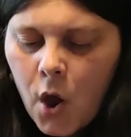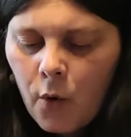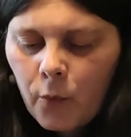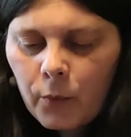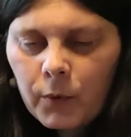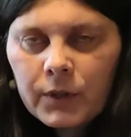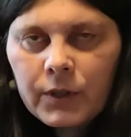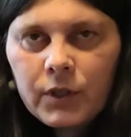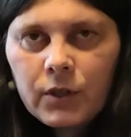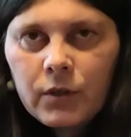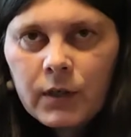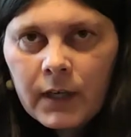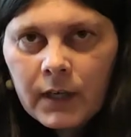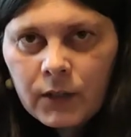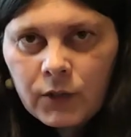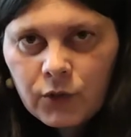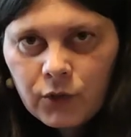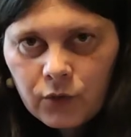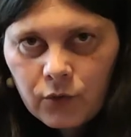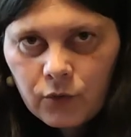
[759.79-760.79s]
What you
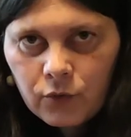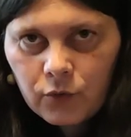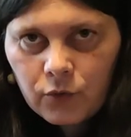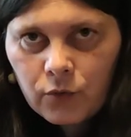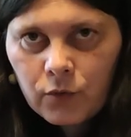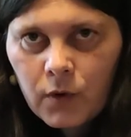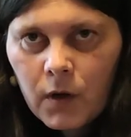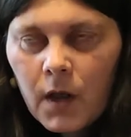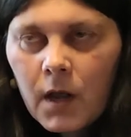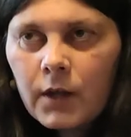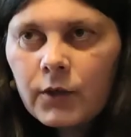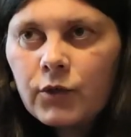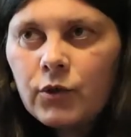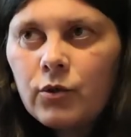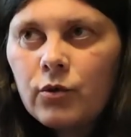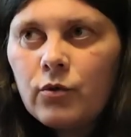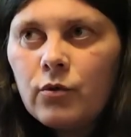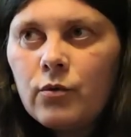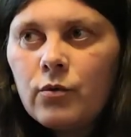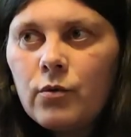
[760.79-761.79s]
can do
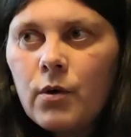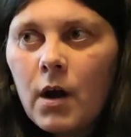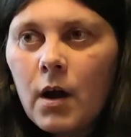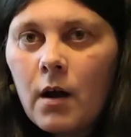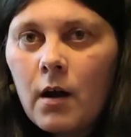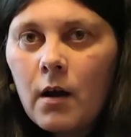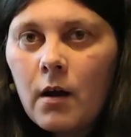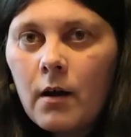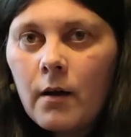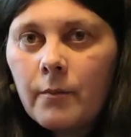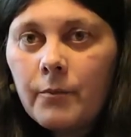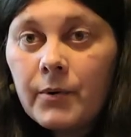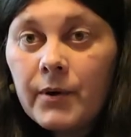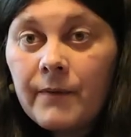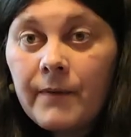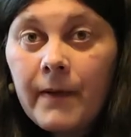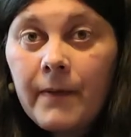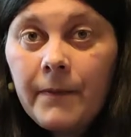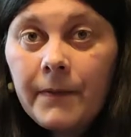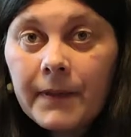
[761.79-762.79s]
to uh,
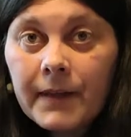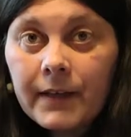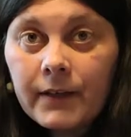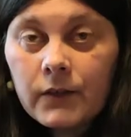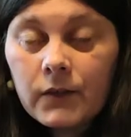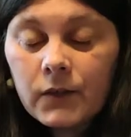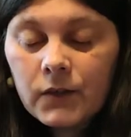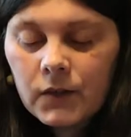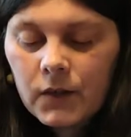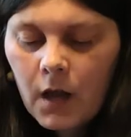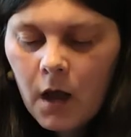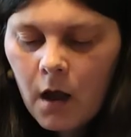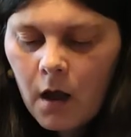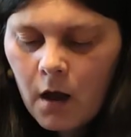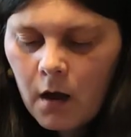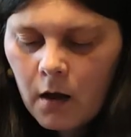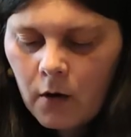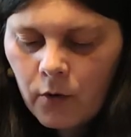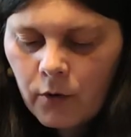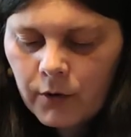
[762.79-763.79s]
prevent this
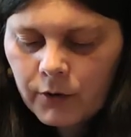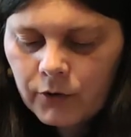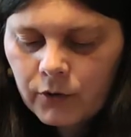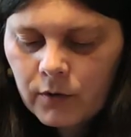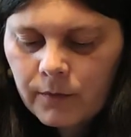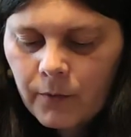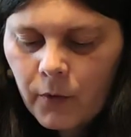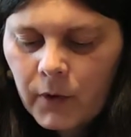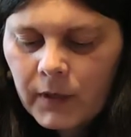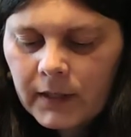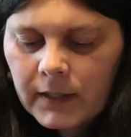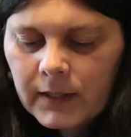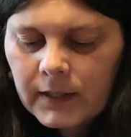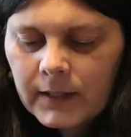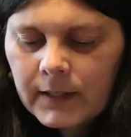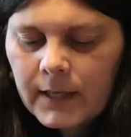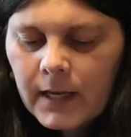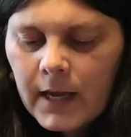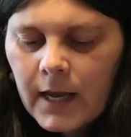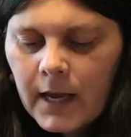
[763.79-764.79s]
uh, or to avoid
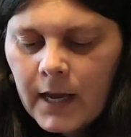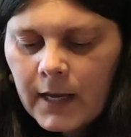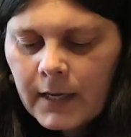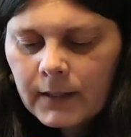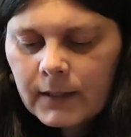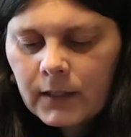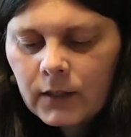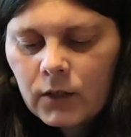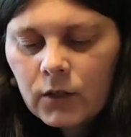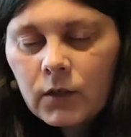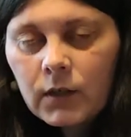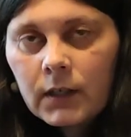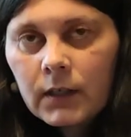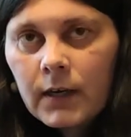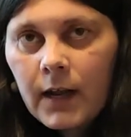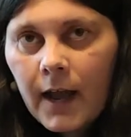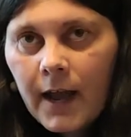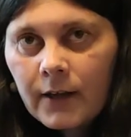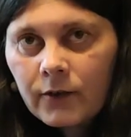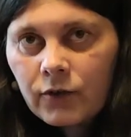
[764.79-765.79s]
this is that you can
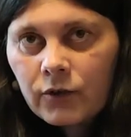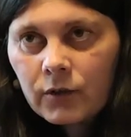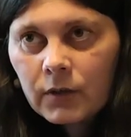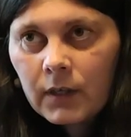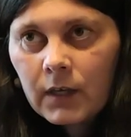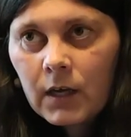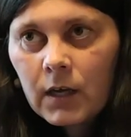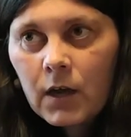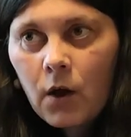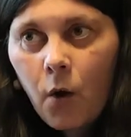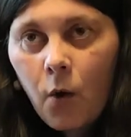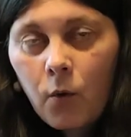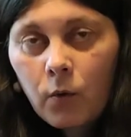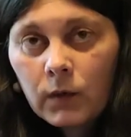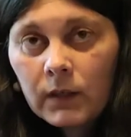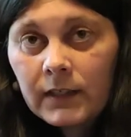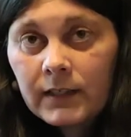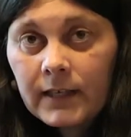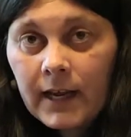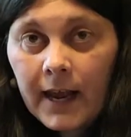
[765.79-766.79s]
actually
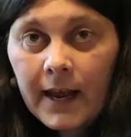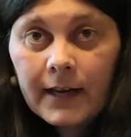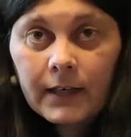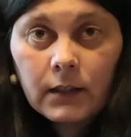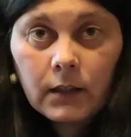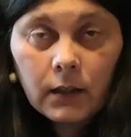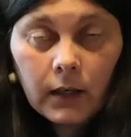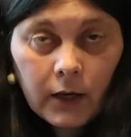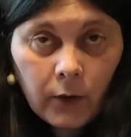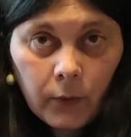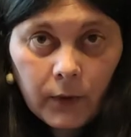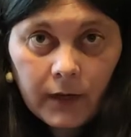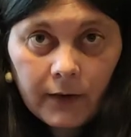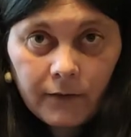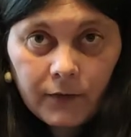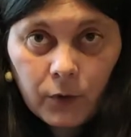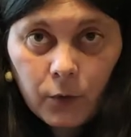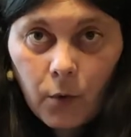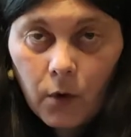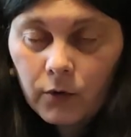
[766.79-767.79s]
only take the liquid
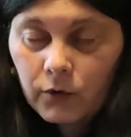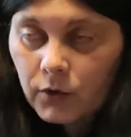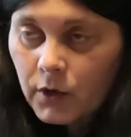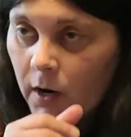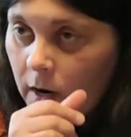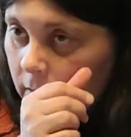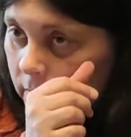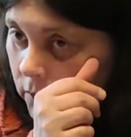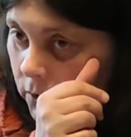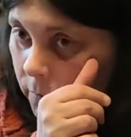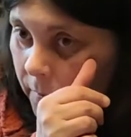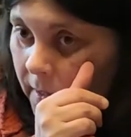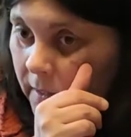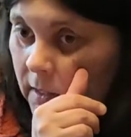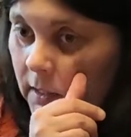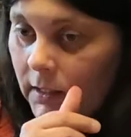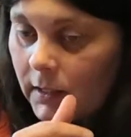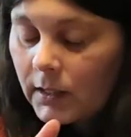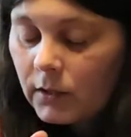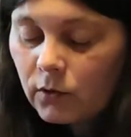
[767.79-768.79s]
if you want. So
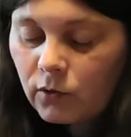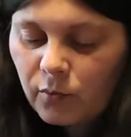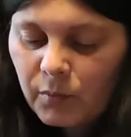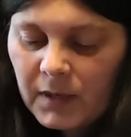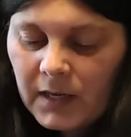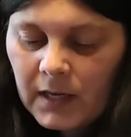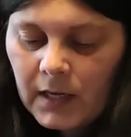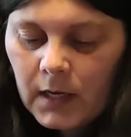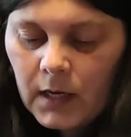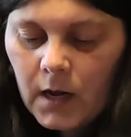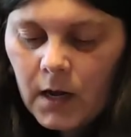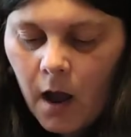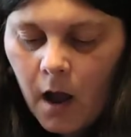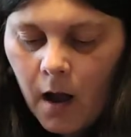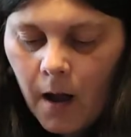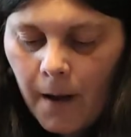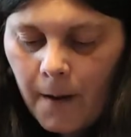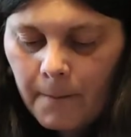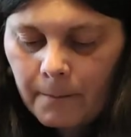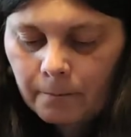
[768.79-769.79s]
basically you'd be
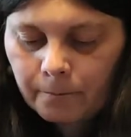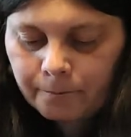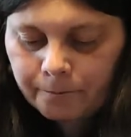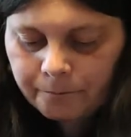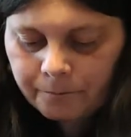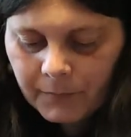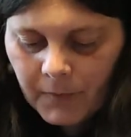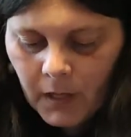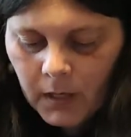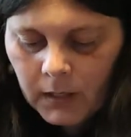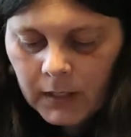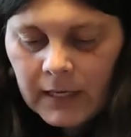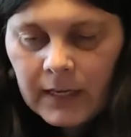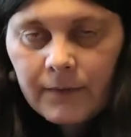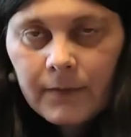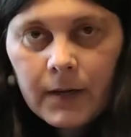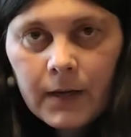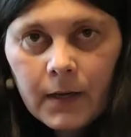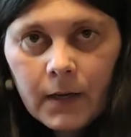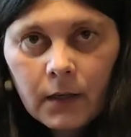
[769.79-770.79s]
um,
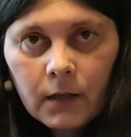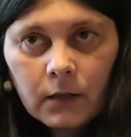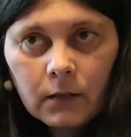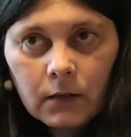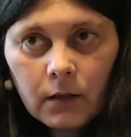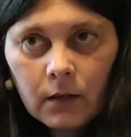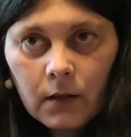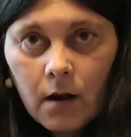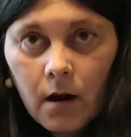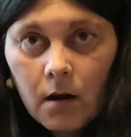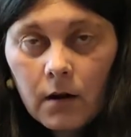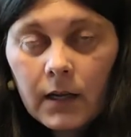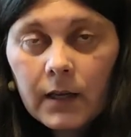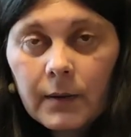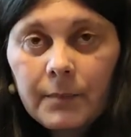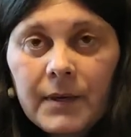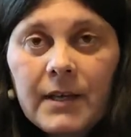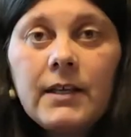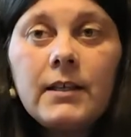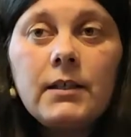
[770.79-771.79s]
leaving the garlic
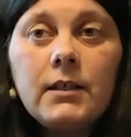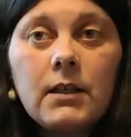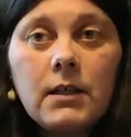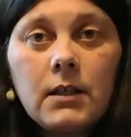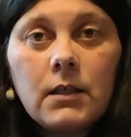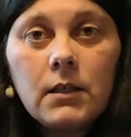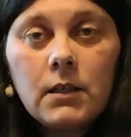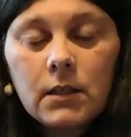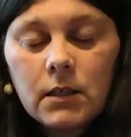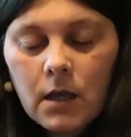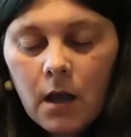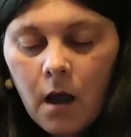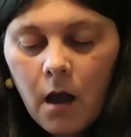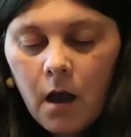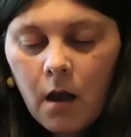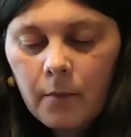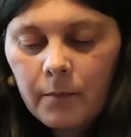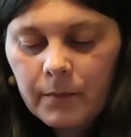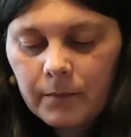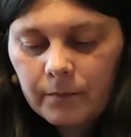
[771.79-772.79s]
pieces
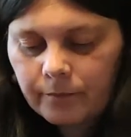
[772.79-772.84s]
um,